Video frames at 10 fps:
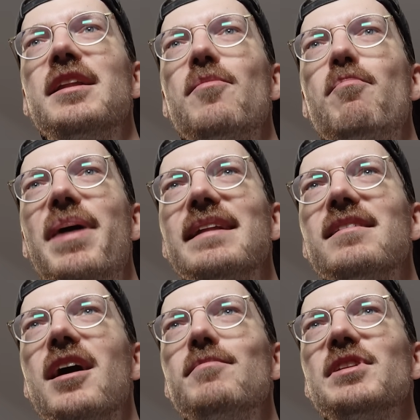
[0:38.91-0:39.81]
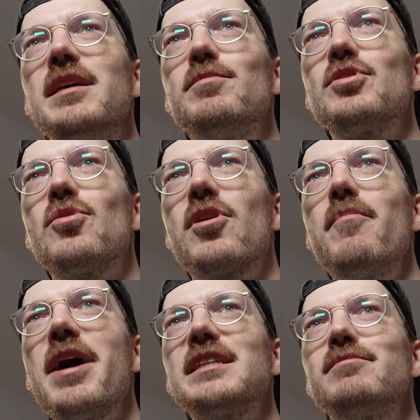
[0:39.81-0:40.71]
the bedtime sleep score
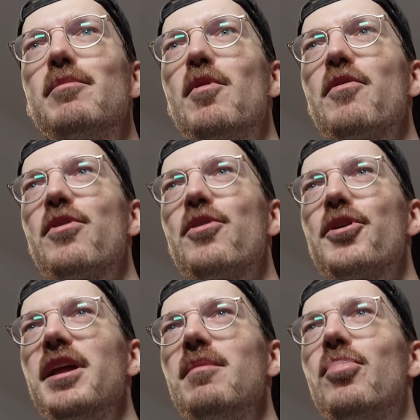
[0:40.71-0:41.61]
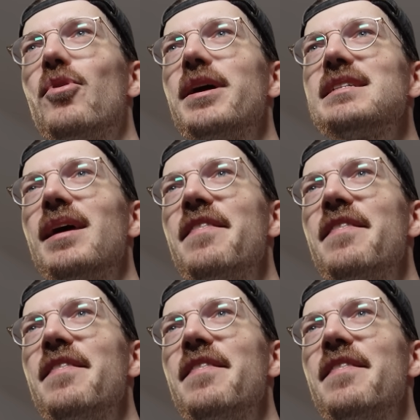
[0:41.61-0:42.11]
a maximum of 30 points,